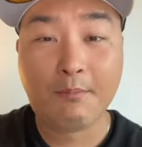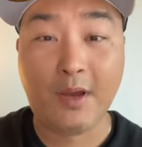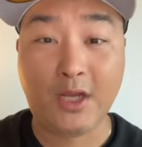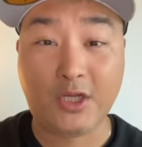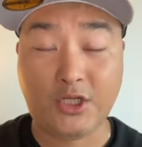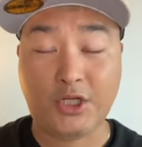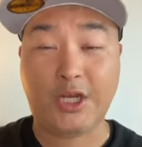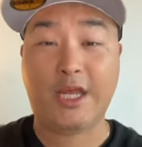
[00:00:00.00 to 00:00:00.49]

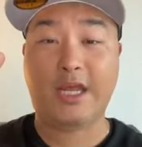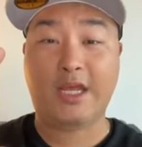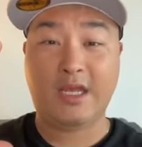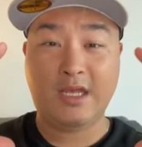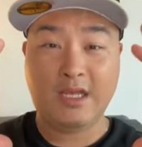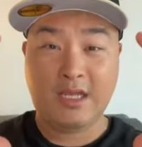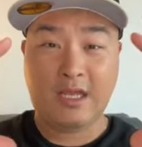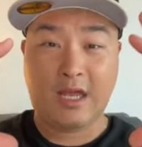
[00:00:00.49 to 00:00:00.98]
But
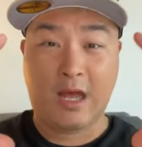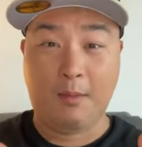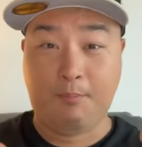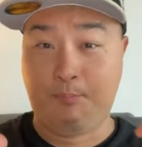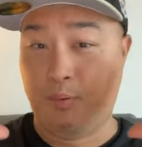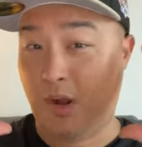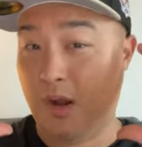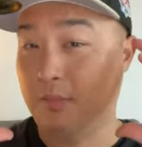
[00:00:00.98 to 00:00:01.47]
she,
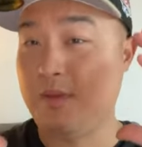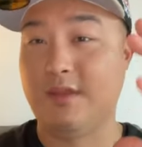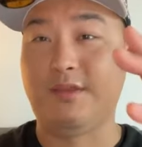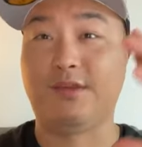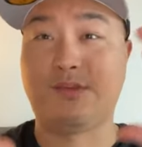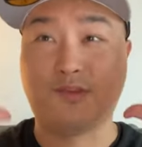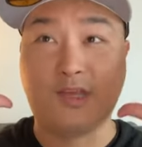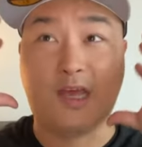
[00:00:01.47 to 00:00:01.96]
uh, probably
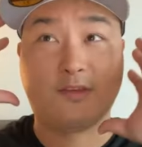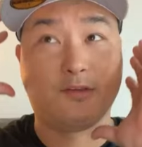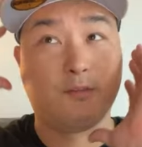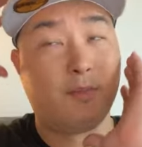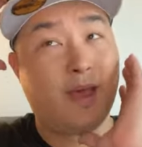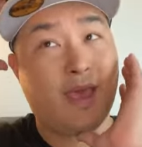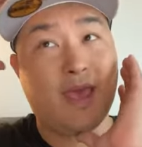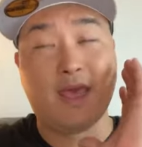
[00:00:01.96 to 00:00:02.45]
the size
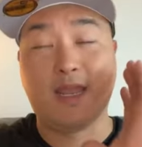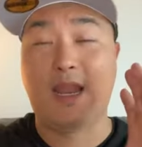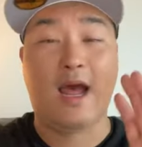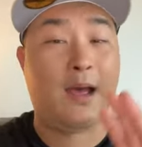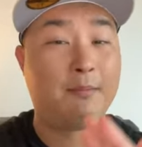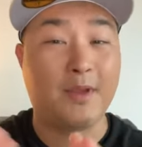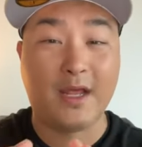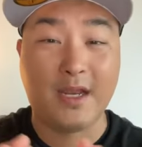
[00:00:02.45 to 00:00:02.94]
of my head,
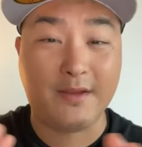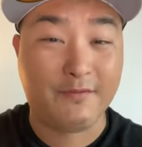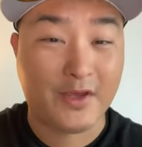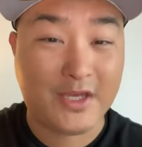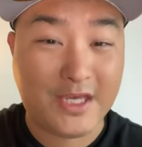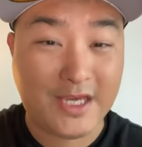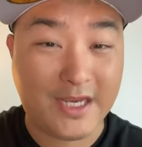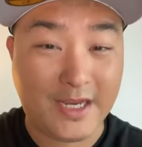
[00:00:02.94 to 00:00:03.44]
I'm not
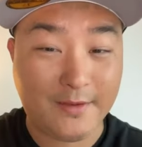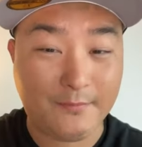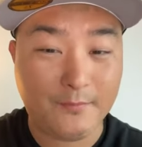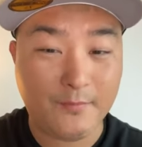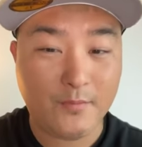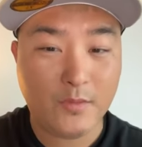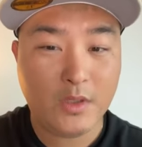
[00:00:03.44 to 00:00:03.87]
even kidding.